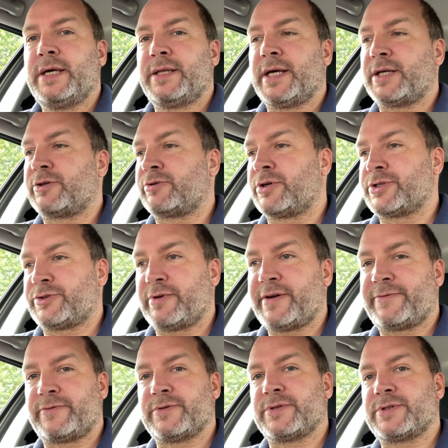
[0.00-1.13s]
They'd
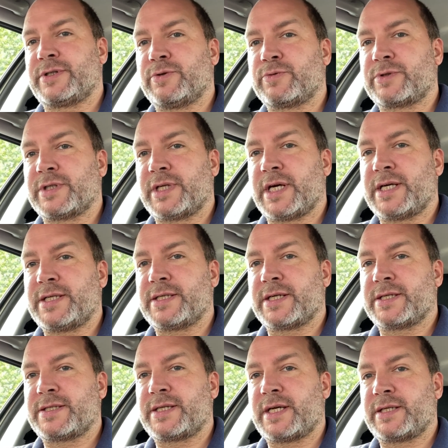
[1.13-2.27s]
cross-referenced the alternator,
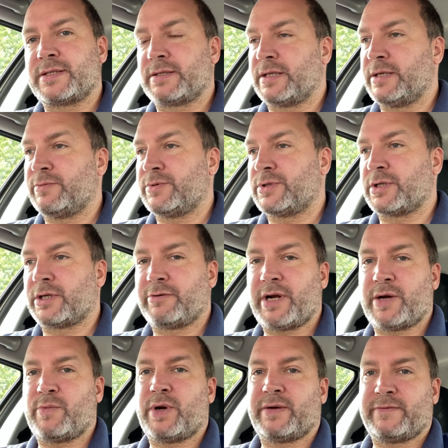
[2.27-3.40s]
said it was the
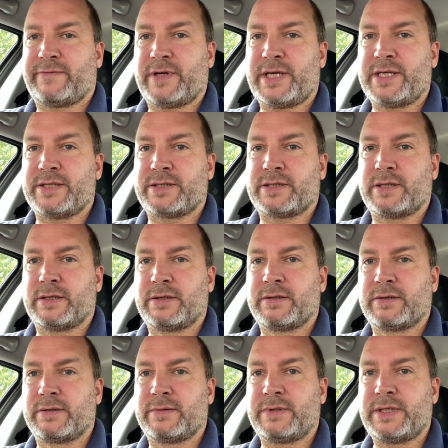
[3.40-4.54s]
correct one for his
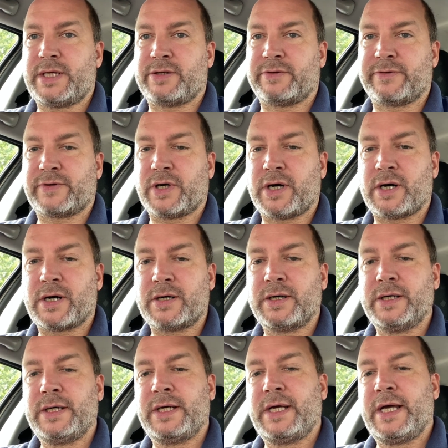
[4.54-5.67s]
year of car,
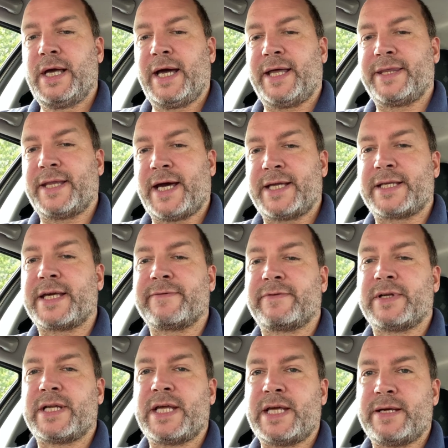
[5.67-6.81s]
and they'd
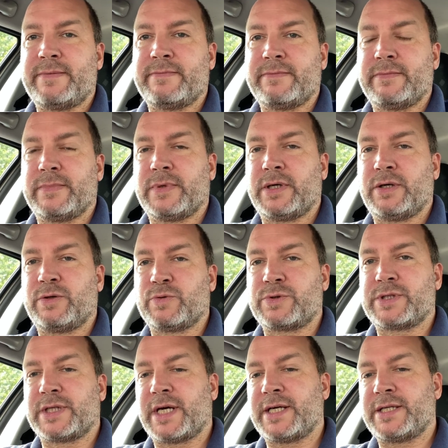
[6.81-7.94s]
given him an
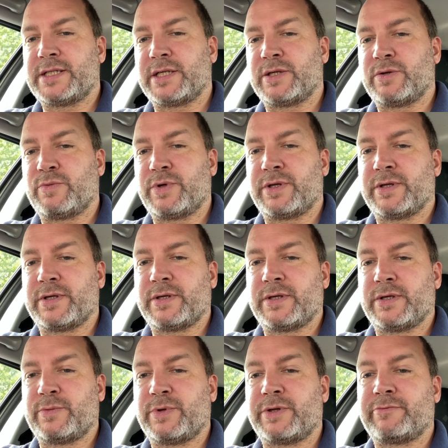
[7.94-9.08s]
alternator with
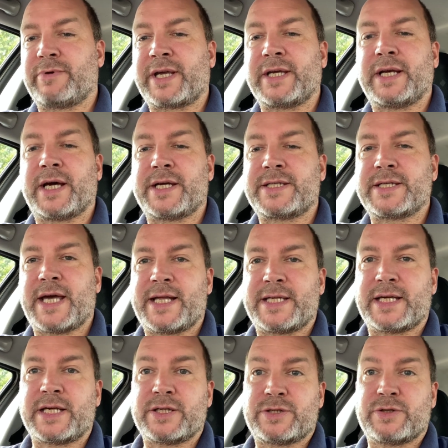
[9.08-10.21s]
a regulator
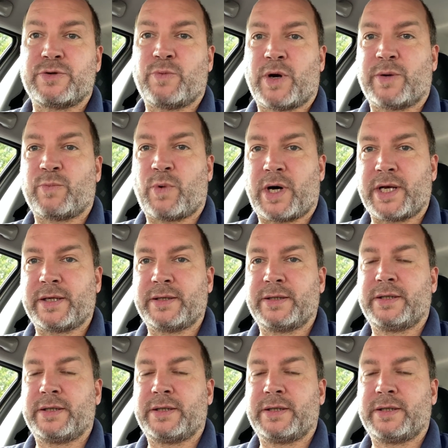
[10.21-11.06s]
ending in 211,